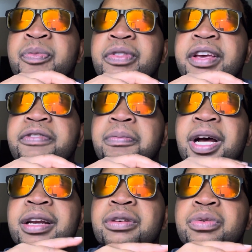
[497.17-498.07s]
every
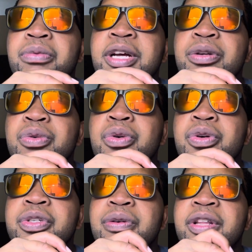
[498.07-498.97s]
man and woman who
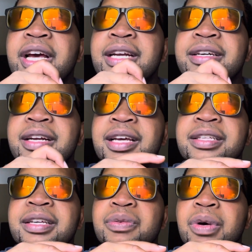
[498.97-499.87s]
goes out there and grinds
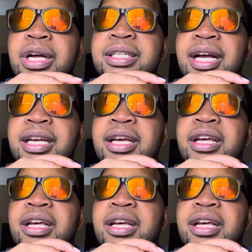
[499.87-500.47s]
and works hard,